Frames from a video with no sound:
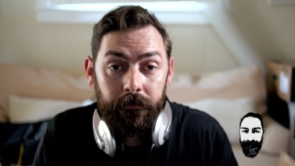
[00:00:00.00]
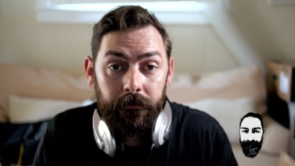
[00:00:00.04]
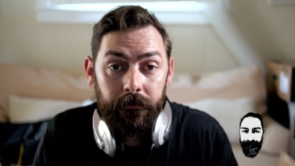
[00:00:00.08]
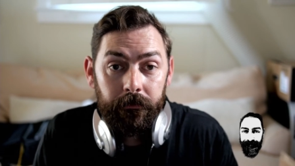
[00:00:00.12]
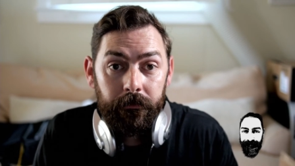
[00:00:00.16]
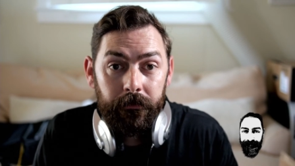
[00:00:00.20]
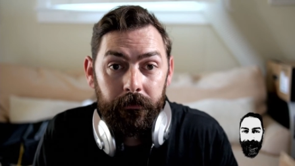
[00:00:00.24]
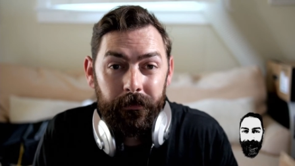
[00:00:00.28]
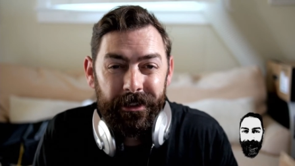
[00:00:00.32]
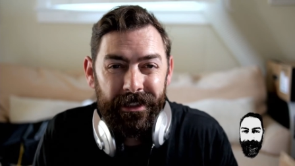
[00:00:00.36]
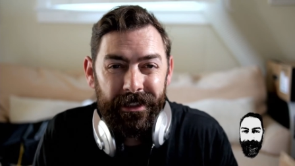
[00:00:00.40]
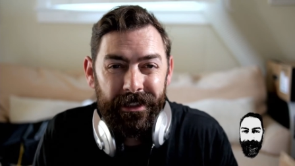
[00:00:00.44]

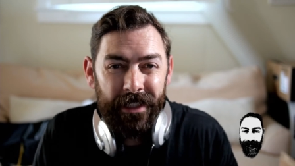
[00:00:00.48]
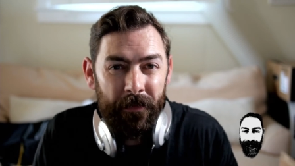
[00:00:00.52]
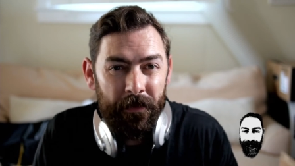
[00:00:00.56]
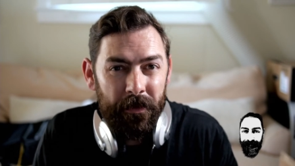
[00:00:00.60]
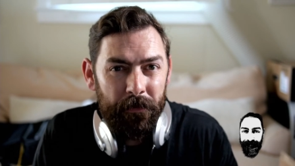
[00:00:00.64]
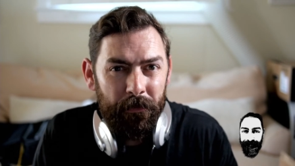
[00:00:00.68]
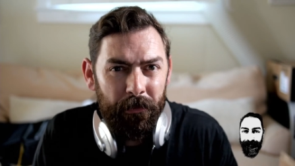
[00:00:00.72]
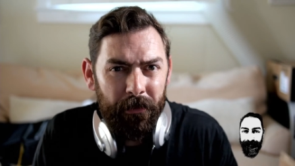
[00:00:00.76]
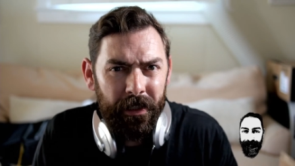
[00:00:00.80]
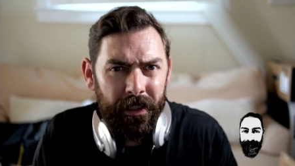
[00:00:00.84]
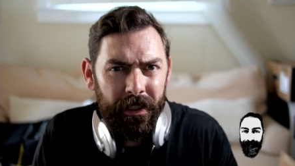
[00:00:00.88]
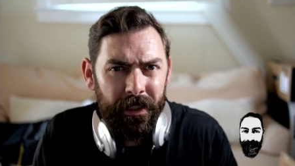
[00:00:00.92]
seems
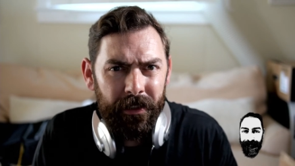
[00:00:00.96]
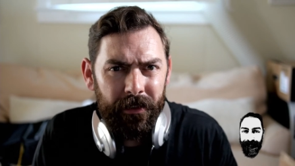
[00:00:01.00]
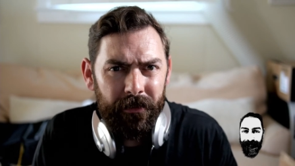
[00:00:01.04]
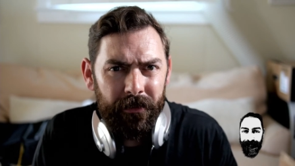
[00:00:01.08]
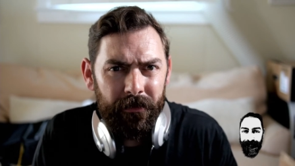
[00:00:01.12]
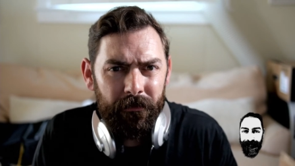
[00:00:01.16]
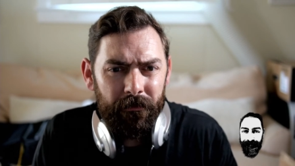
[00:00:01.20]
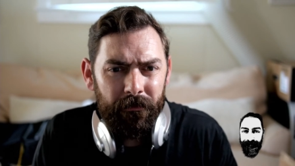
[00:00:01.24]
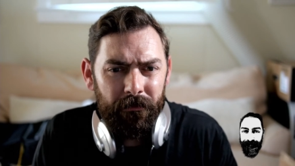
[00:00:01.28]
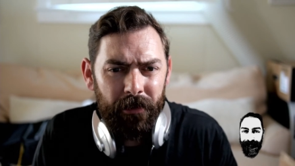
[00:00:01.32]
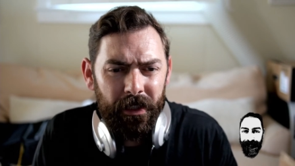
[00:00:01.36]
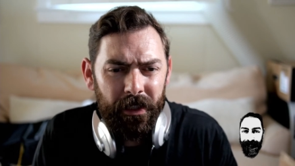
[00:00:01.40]
pretty
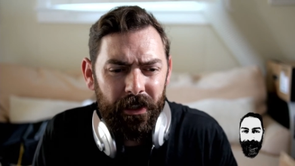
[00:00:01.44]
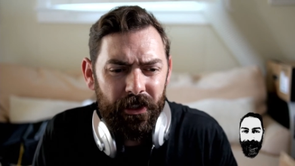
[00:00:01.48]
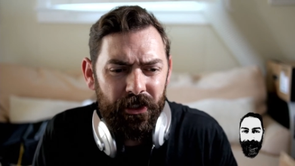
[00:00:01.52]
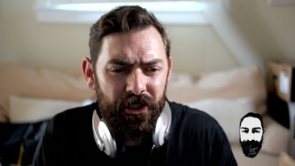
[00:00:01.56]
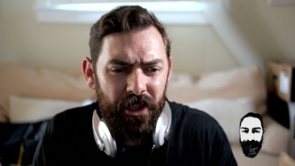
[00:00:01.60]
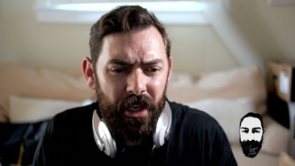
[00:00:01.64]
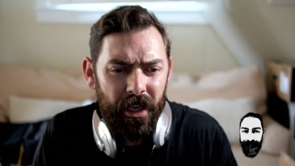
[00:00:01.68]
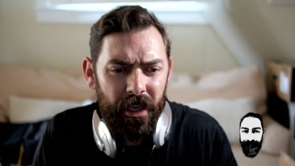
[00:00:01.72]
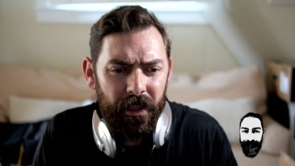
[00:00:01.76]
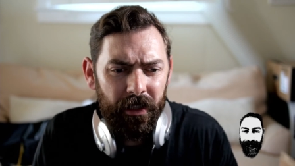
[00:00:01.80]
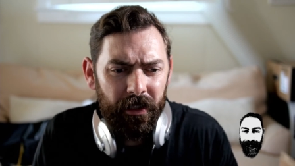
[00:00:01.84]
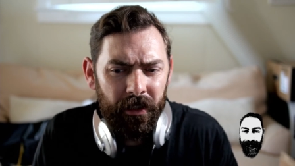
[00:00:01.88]

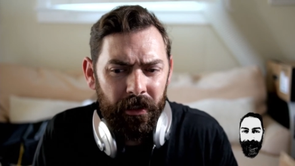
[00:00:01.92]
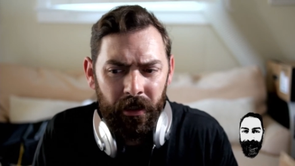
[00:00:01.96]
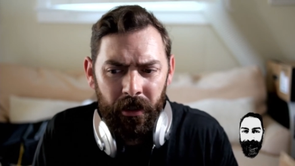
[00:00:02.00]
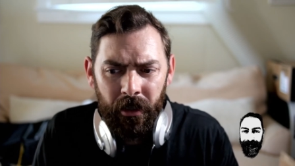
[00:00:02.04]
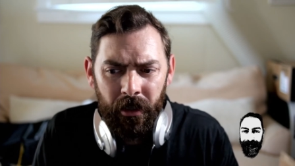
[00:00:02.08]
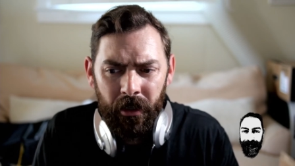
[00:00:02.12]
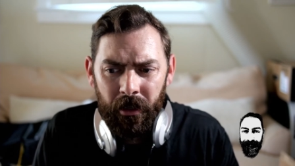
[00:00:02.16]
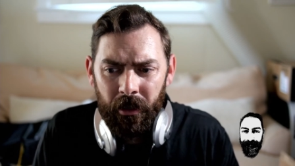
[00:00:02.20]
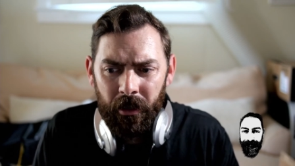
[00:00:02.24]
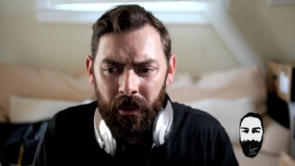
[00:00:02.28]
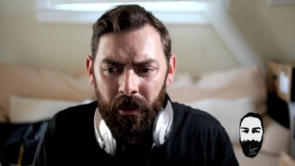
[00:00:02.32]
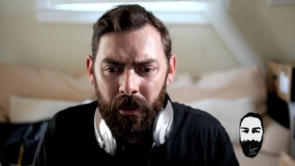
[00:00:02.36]
legit.
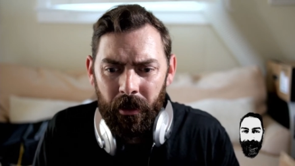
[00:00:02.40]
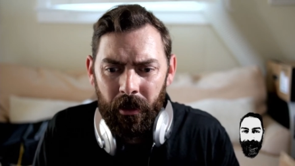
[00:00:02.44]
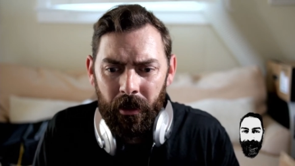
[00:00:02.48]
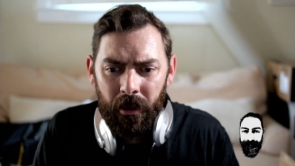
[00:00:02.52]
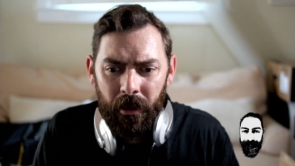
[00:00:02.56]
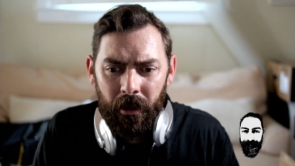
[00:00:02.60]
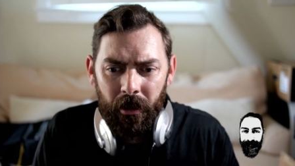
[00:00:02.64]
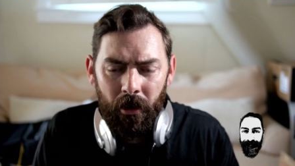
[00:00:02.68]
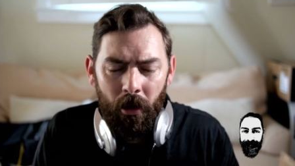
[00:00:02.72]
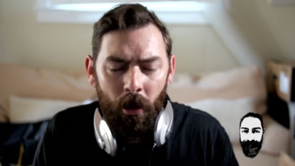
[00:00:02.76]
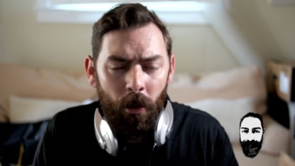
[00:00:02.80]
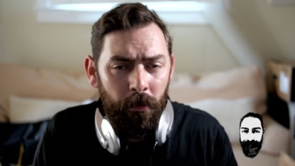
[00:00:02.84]

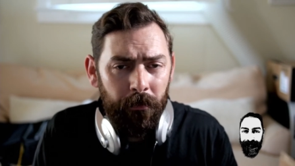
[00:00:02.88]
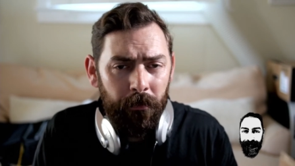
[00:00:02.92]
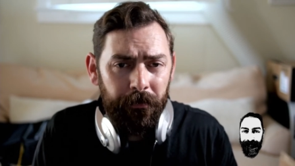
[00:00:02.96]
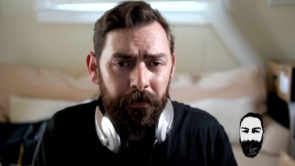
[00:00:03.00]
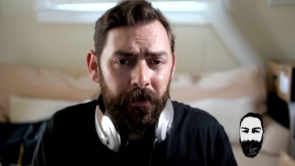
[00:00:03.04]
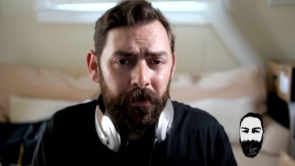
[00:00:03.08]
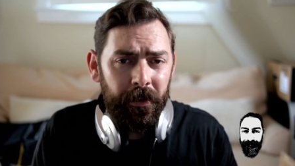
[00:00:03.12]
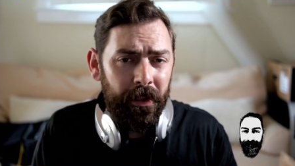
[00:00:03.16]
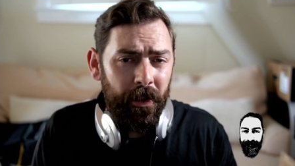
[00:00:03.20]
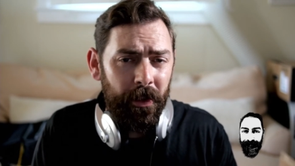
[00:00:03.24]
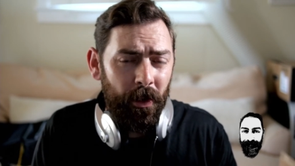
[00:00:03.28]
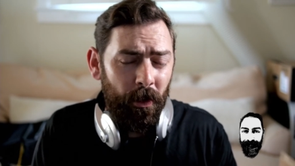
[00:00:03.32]

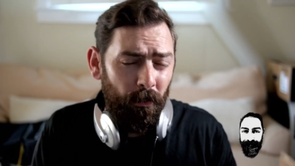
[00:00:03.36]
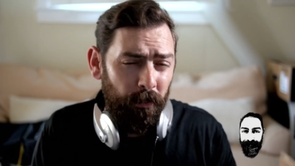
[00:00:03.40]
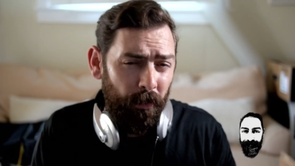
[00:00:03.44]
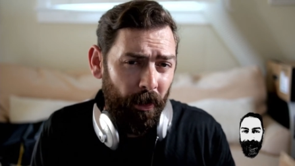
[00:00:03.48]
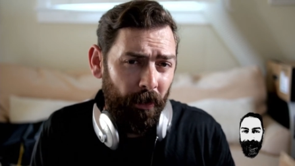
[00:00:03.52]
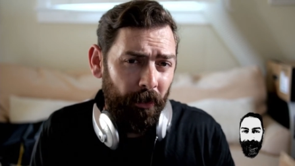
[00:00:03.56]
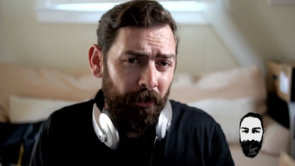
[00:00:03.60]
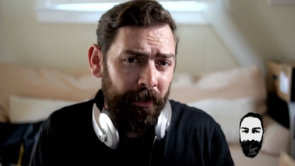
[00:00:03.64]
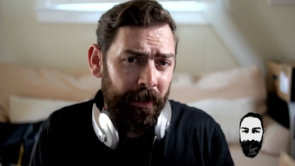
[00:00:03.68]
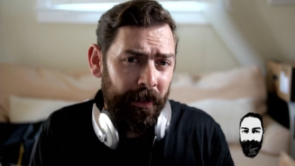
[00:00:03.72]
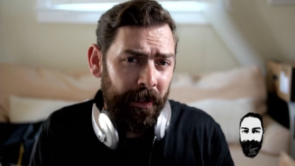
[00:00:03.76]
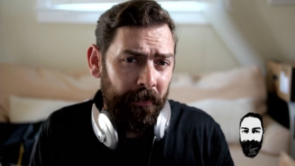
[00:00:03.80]
Hopefully the
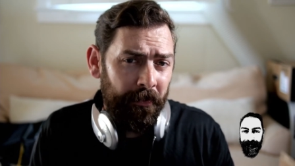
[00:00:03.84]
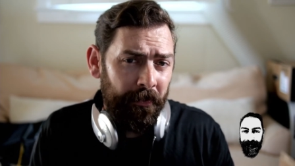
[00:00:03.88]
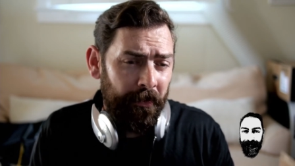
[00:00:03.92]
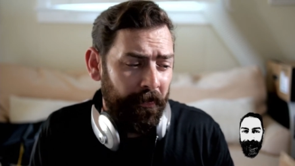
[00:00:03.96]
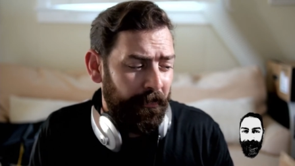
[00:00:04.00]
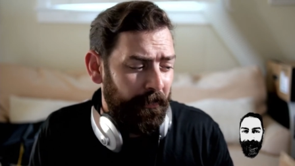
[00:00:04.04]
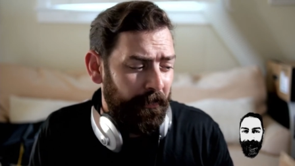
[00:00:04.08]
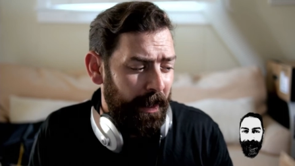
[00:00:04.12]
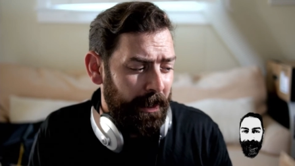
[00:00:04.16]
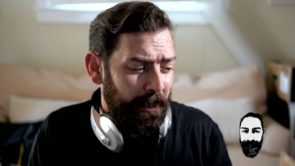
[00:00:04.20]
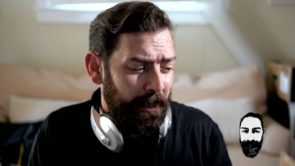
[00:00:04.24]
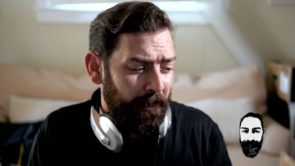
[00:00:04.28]
quality of the
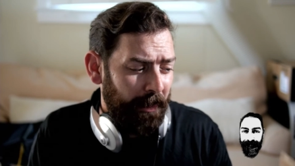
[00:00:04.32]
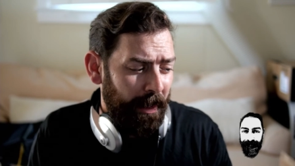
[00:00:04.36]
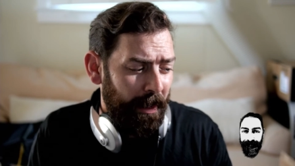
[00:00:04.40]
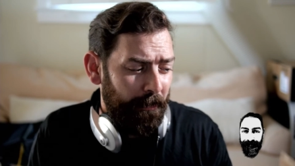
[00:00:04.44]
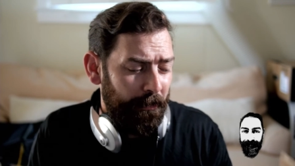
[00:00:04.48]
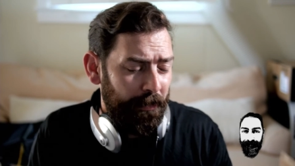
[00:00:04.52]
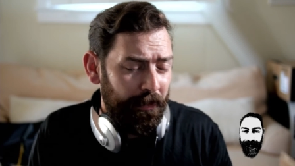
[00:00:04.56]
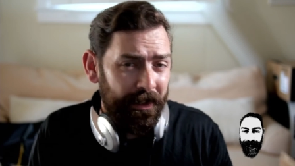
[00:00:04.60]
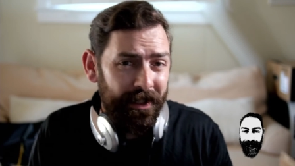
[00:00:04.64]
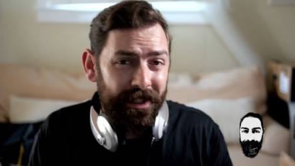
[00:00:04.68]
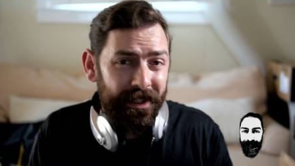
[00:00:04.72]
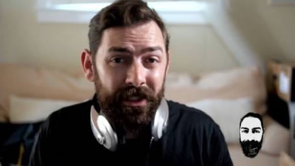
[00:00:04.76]
final
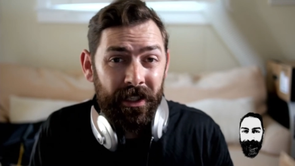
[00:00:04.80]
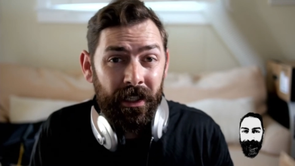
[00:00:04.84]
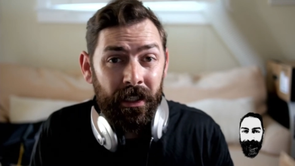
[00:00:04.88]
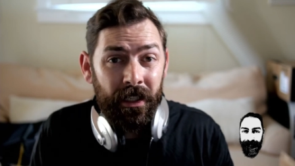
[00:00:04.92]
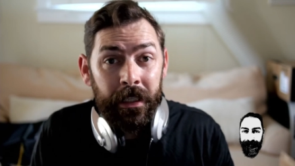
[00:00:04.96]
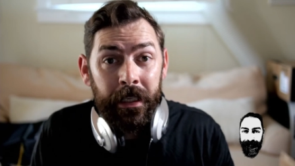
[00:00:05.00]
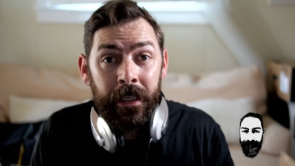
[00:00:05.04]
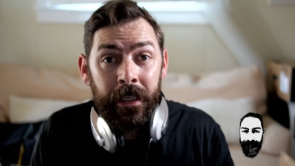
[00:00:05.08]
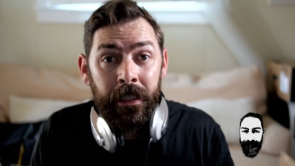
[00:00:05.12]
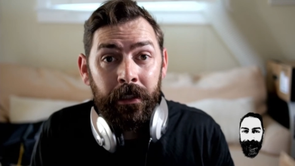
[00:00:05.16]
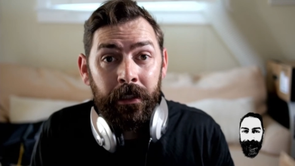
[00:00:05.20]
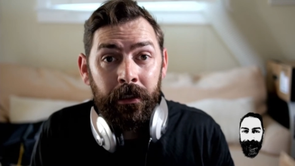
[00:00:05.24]
output is
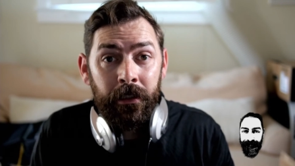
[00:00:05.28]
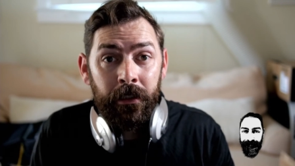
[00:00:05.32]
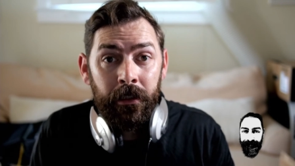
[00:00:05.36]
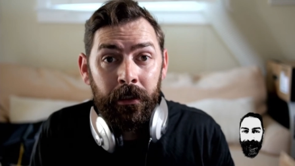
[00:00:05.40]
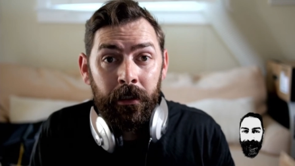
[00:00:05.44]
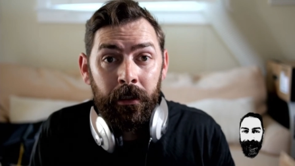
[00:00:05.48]
clean,